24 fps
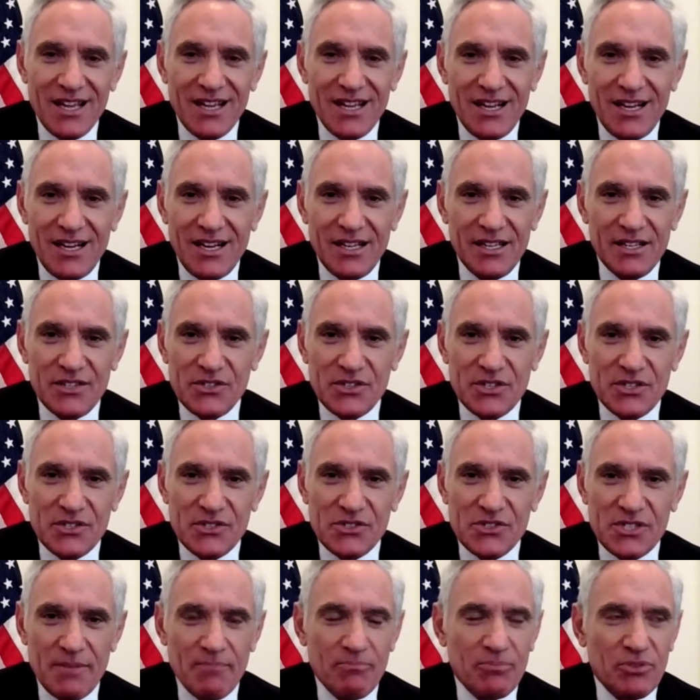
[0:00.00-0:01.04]

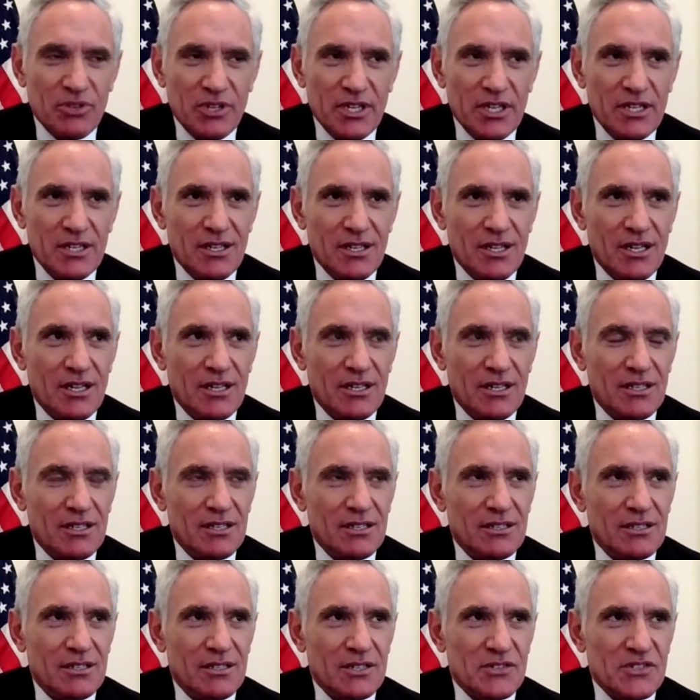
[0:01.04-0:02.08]
It's simply,
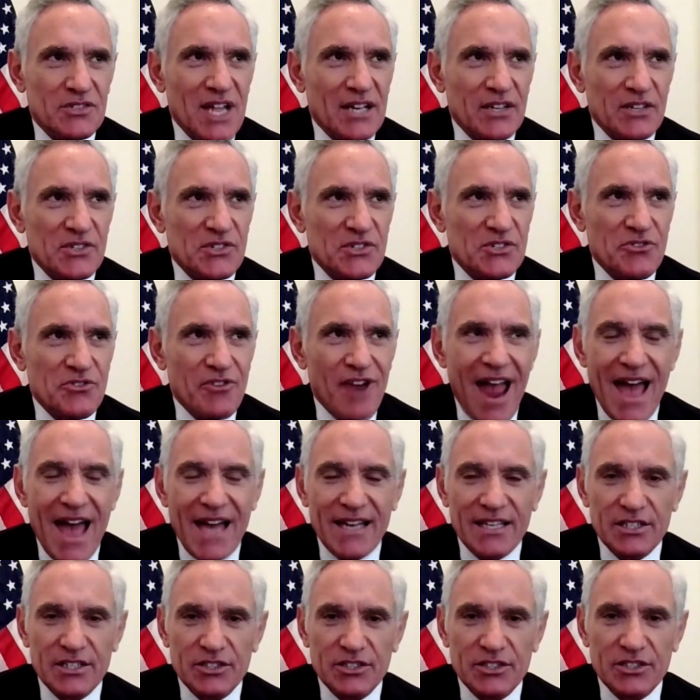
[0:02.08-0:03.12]
it's not a
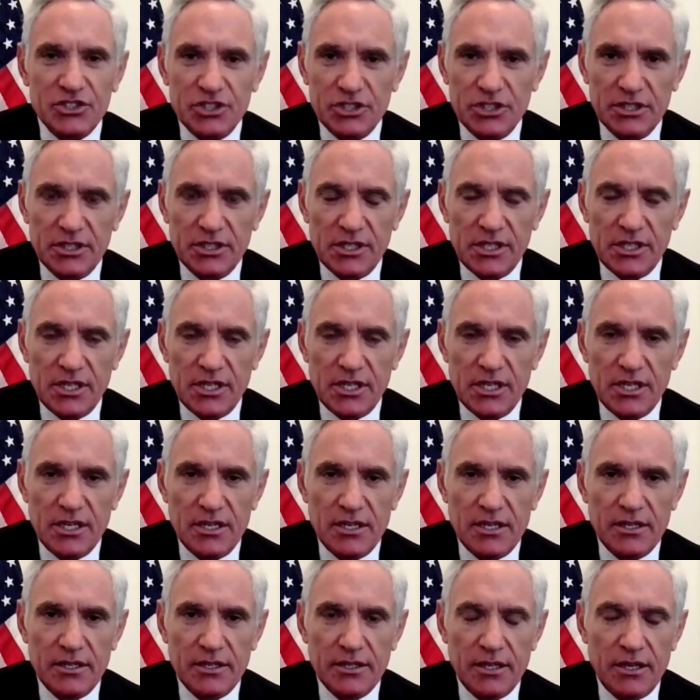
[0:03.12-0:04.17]
strategy
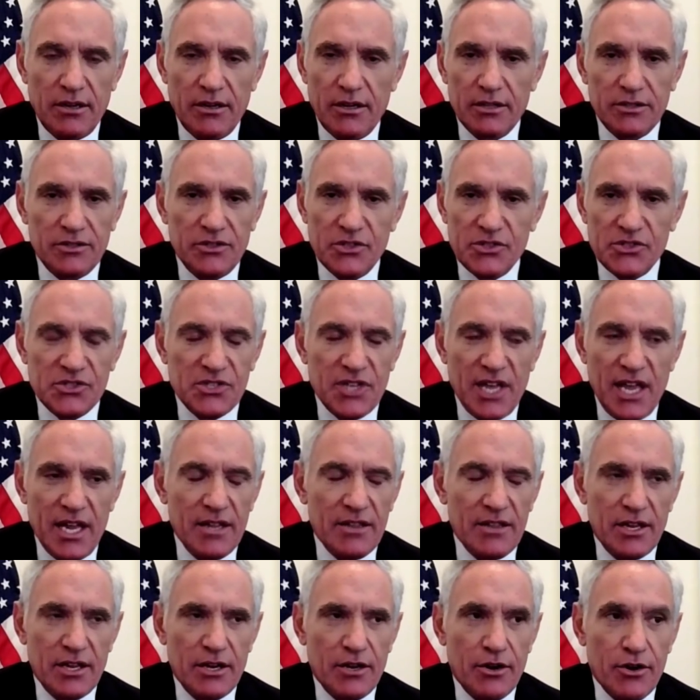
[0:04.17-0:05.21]
to
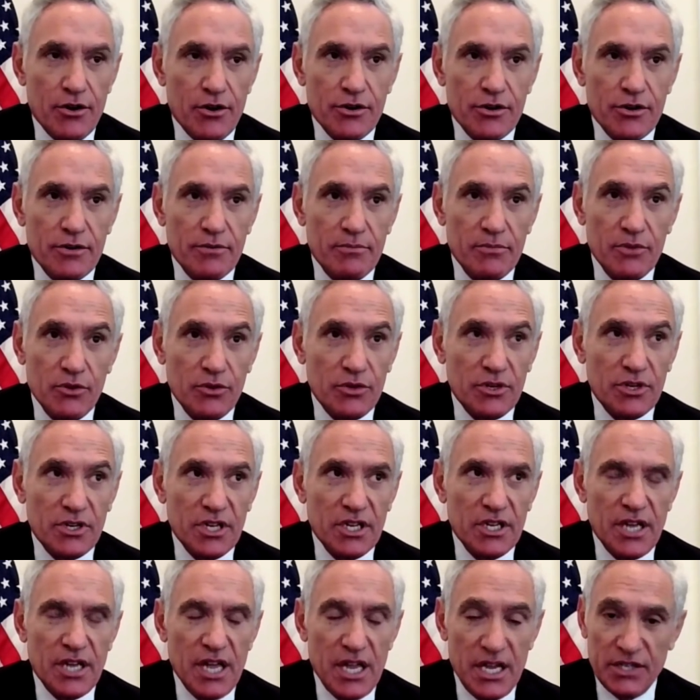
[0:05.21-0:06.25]
say that herd
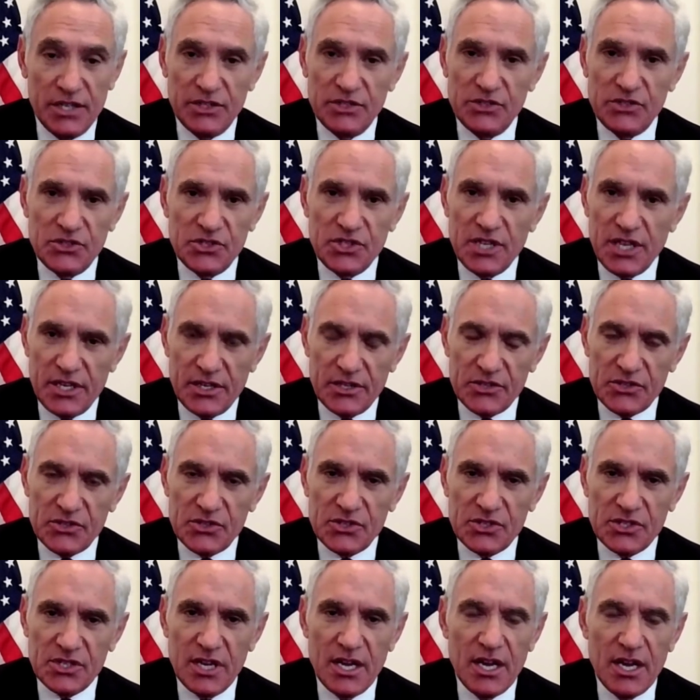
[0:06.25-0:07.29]
immunity
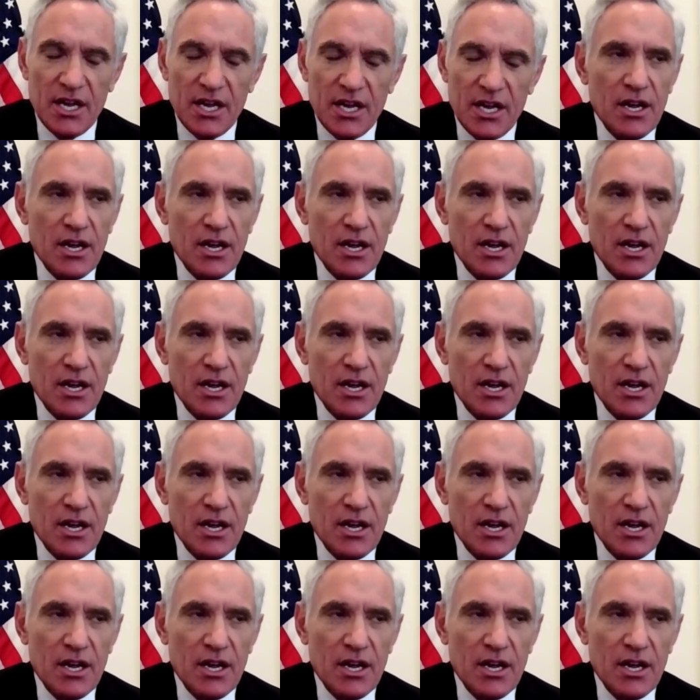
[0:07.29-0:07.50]
exists.